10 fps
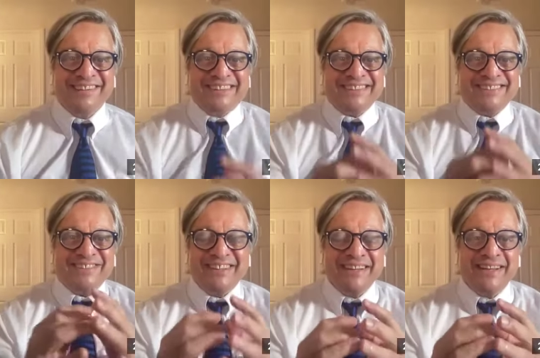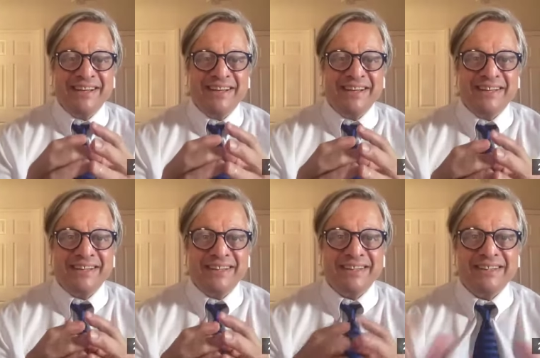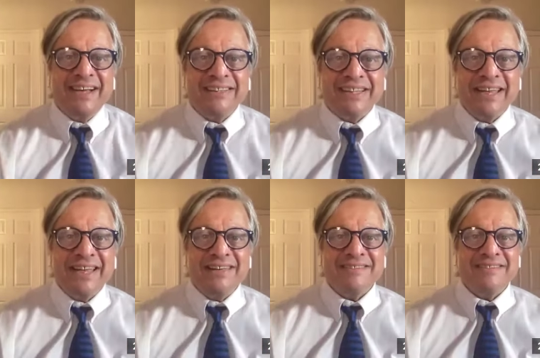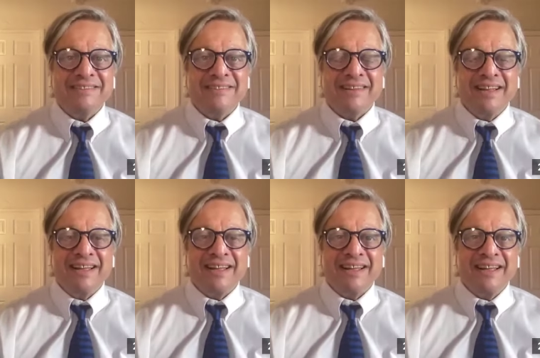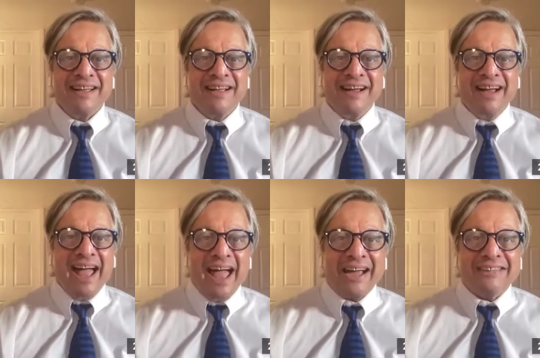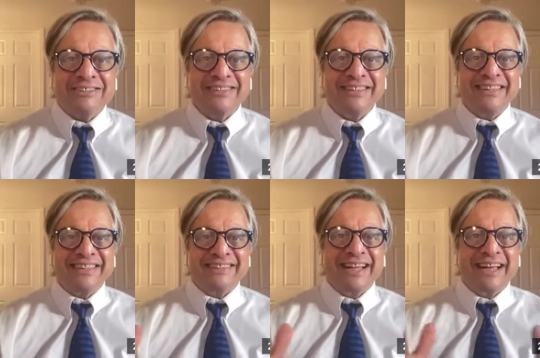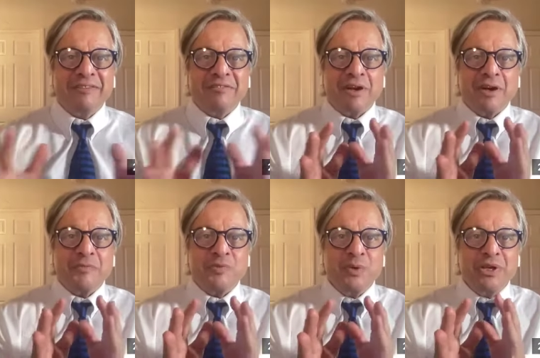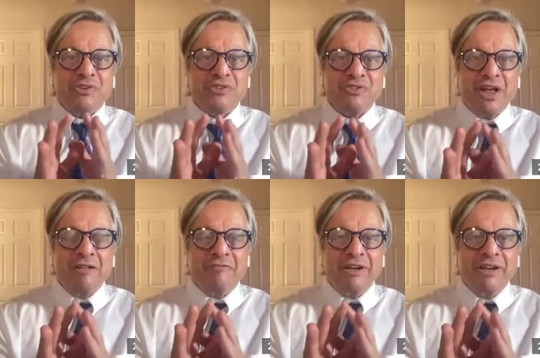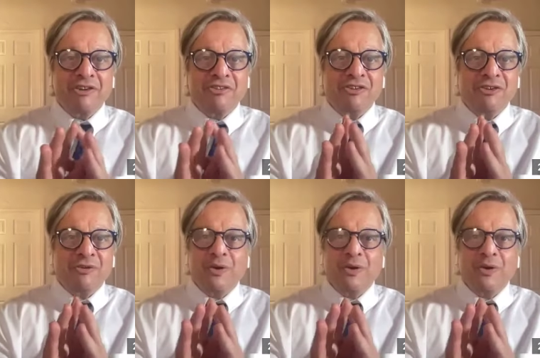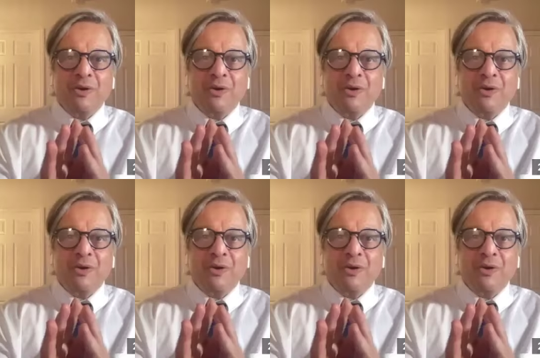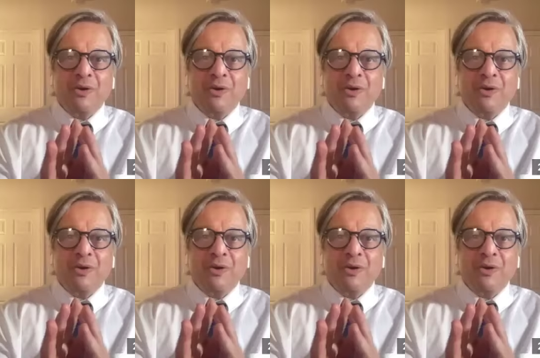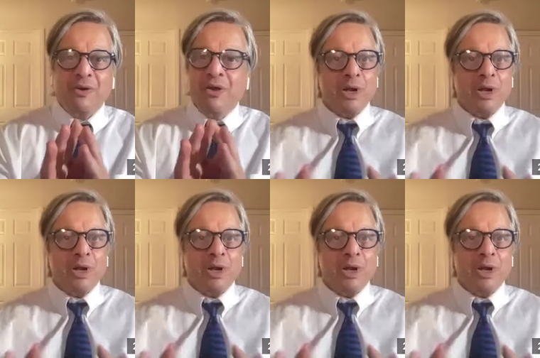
which is really not the case. It's like, actually, a lot of times we could solve an issue with minimal effort.